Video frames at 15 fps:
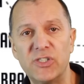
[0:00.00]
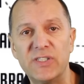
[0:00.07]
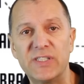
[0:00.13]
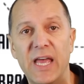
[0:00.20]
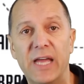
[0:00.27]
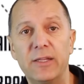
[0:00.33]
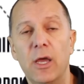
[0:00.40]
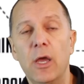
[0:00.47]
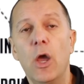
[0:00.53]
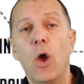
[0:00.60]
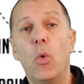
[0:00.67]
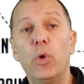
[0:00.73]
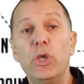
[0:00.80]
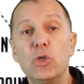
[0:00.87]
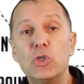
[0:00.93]
is that
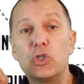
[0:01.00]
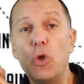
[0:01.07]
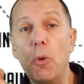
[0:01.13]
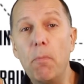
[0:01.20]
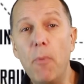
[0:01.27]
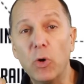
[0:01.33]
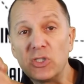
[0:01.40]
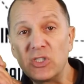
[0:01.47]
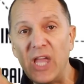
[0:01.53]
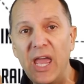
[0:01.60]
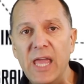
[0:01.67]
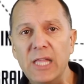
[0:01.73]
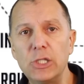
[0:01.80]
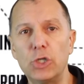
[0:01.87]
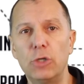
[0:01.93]
we use the most
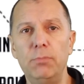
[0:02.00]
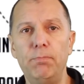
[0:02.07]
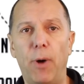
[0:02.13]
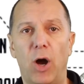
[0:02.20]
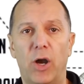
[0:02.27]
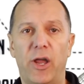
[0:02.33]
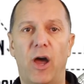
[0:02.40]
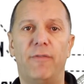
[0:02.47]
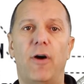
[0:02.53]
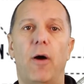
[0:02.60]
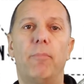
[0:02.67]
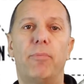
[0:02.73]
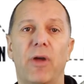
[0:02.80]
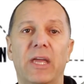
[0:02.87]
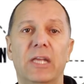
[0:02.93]
ancient part of our
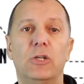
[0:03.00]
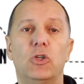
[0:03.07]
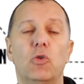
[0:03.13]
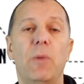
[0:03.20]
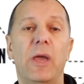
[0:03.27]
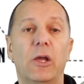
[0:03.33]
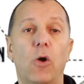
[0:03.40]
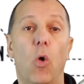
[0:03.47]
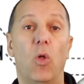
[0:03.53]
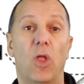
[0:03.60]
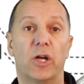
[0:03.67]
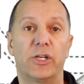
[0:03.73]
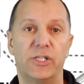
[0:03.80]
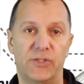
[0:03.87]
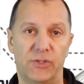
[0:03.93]
brain to make all
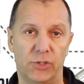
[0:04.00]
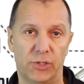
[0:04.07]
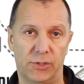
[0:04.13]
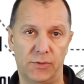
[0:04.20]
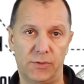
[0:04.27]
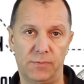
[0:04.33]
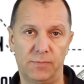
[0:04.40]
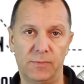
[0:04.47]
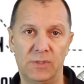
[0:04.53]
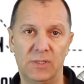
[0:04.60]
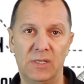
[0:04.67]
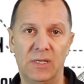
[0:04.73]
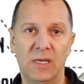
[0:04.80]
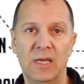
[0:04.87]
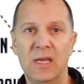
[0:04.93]
our decisions.
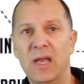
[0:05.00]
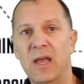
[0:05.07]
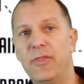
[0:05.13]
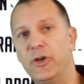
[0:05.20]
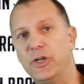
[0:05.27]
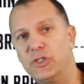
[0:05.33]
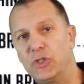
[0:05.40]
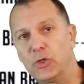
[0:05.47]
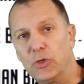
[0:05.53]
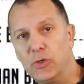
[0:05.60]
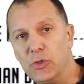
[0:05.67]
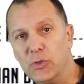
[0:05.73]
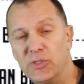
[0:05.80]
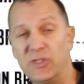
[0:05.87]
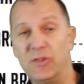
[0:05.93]
There is a good
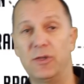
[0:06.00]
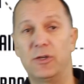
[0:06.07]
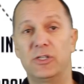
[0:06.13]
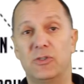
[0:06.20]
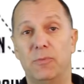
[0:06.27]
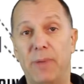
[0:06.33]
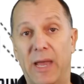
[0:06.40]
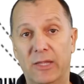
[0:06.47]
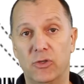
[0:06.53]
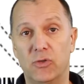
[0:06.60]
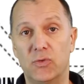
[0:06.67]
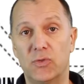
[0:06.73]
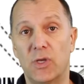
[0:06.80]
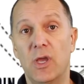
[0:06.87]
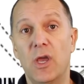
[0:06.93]
news and there is a bad
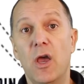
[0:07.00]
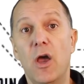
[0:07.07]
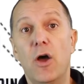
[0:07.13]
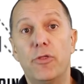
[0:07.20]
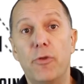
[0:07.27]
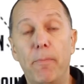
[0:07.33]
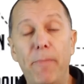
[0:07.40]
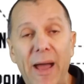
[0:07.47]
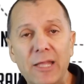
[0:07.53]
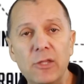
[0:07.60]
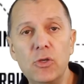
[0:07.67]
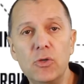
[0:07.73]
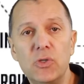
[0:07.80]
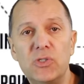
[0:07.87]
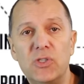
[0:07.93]
news. The bad
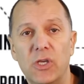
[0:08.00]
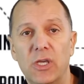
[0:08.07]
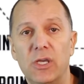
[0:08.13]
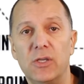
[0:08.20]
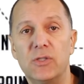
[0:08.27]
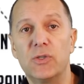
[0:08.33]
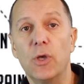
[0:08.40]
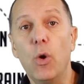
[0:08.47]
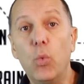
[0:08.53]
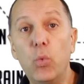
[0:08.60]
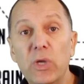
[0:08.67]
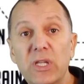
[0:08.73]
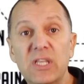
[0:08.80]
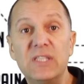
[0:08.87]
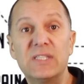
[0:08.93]
news is
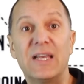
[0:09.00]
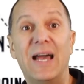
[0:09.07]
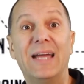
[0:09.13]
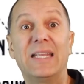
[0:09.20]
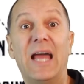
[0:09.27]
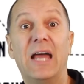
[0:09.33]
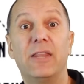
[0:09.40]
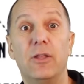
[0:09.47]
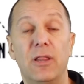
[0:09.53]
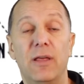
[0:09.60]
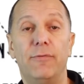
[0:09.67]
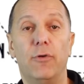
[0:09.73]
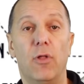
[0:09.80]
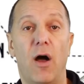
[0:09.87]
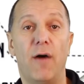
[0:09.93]
we decide at the
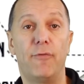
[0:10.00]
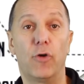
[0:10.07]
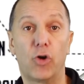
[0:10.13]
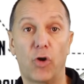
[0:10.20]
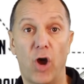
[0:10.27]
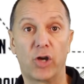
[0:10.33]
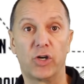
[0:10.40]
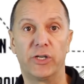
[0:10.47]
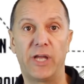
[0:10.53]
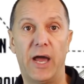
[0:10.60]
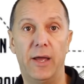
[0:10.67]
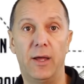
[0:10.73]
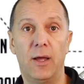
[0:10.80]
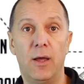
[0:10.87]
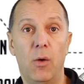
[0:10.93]
level of a
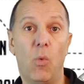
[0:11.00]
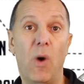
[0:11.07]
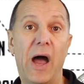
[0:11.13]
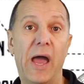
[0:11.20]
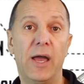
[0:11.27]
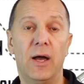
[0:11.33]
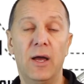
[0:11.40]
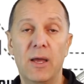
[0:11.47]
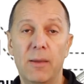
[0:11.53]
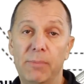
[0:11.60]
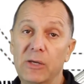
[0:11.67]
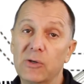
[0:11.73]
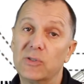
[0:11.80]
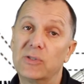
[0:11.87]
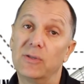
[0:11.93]
crocodile. Why?
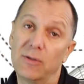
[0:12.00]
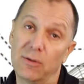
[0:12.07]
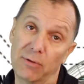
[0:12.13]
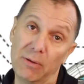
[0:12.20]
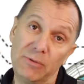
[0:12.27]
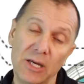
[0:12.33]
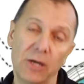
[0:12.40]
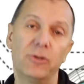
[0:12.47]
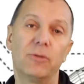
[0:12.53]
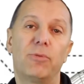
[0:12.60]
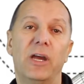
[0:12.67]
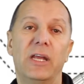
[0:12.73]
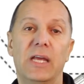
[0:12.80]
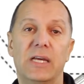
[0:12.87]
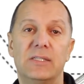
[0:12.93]
Because the reptilian
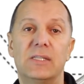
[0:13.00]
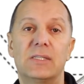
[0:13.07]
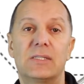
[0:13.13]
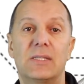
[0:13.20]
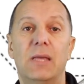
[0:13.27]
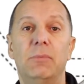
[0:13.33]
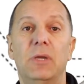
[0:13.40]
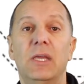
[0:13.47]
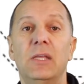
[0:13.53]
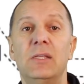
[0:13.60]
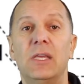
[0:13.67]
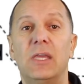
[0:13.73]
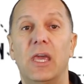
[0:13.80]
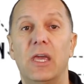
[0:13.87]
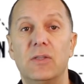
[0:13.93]
brain, as its name
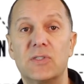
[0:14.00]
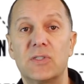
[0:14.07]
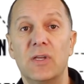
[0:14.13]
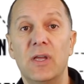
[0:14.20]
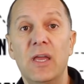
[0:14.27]
indicates,